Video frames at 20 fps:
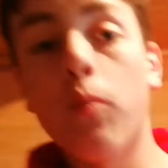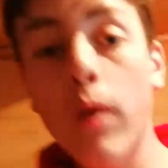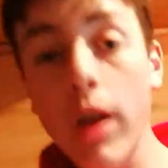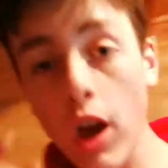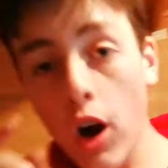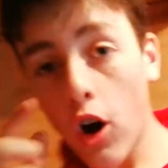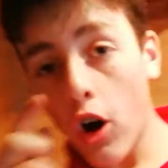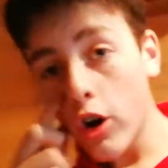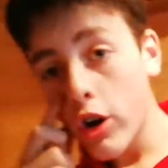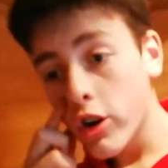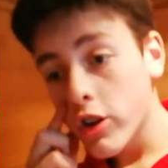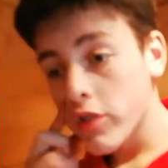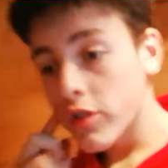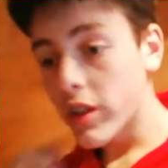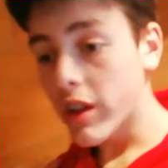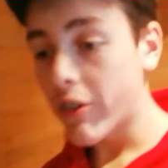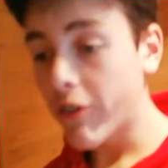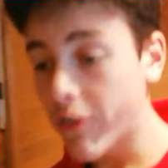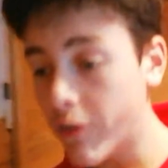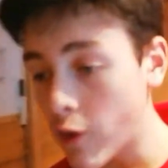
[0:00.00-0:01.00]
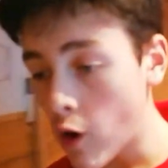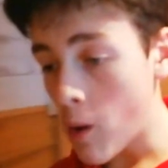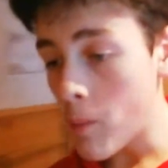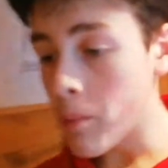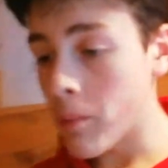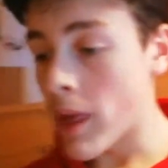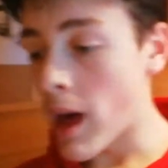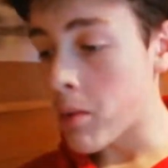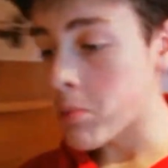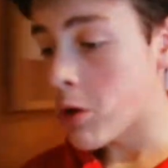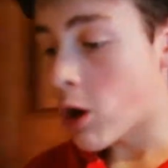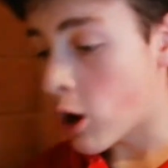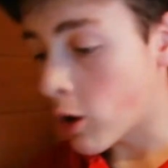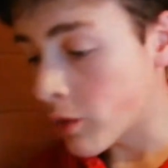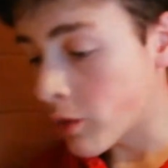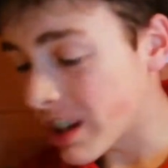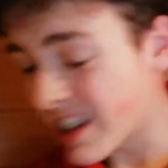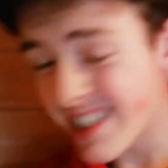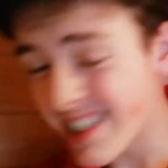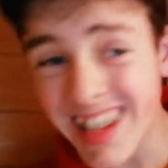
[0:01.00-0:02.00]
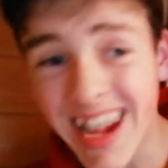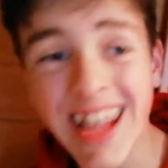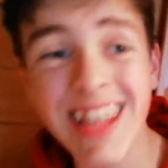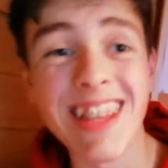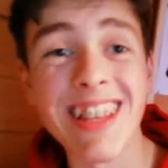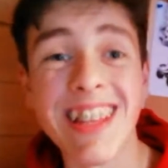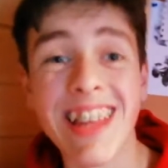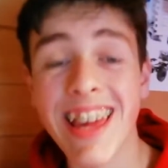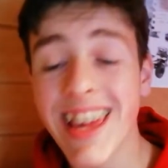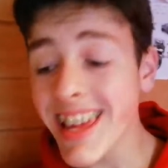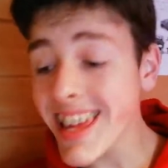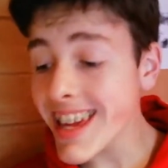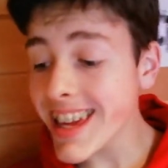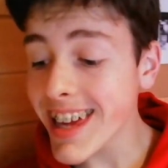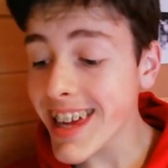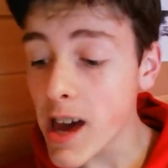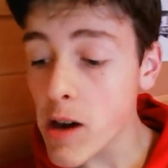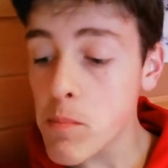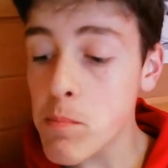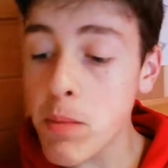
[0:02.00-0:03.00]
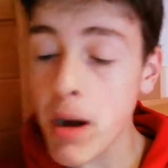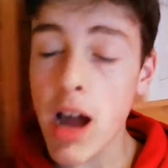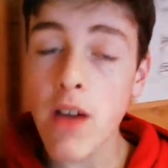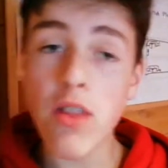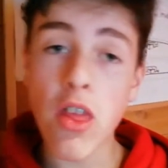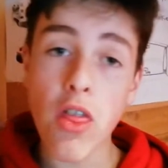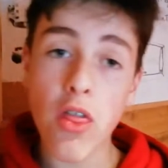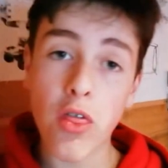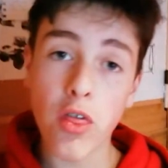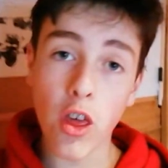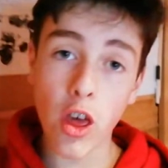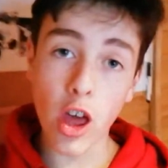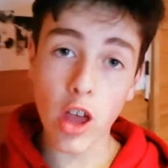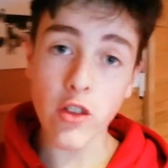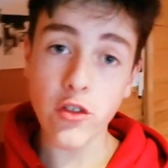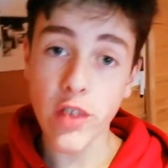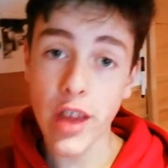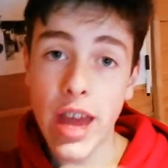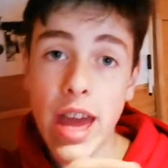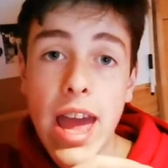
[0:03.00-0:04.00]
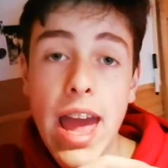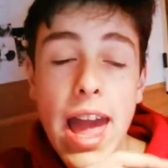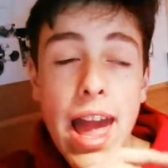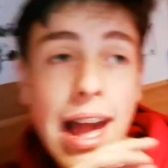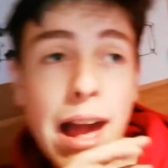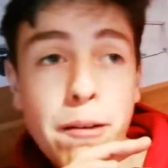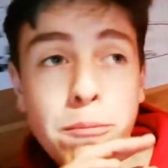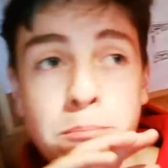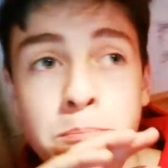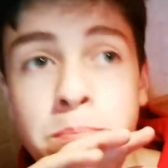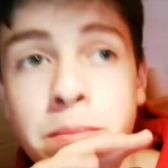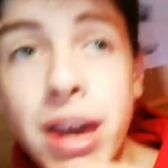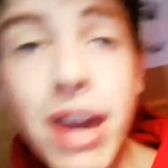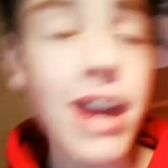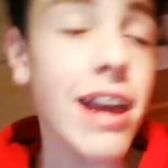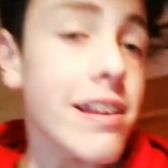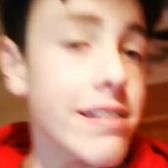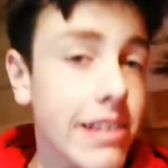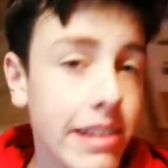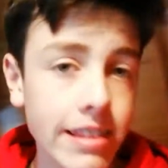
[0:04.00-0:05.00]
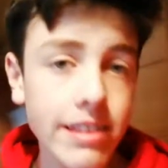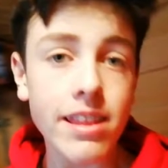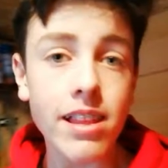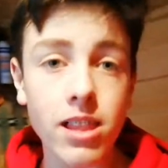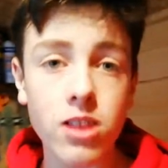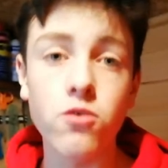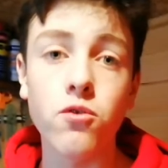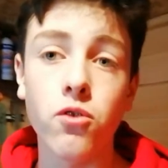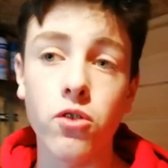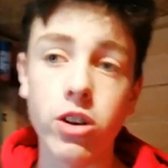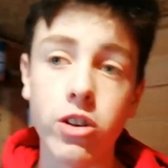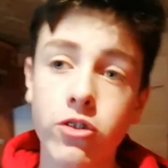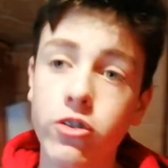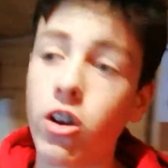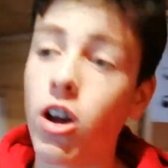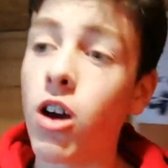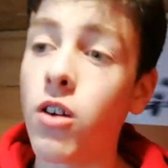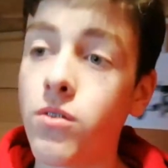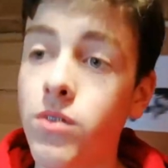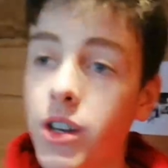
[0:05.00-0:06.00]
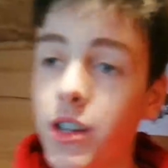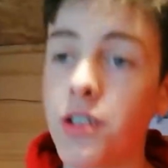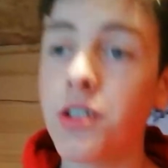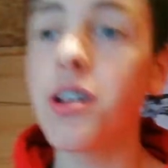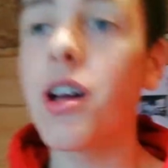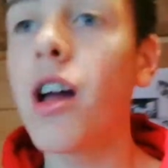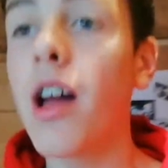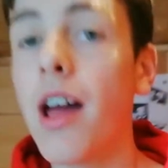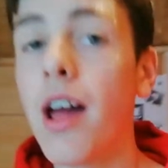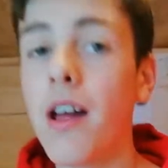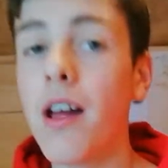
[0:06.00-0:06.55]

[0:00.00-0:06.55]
We ordered this from them on the Saturday. It came by the Thursday. Amazing delivery service.